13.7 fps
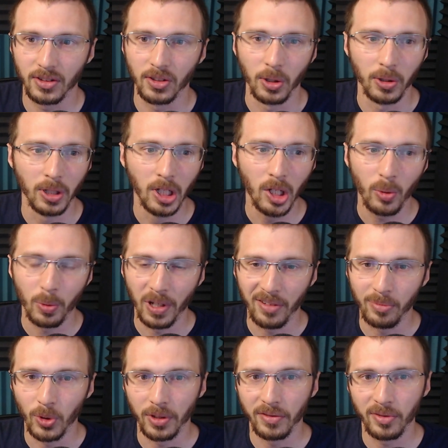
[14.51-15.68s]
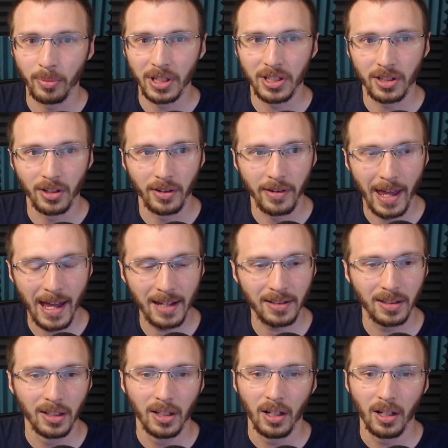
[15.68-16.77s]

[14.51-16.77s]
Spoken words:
So we have more information on that,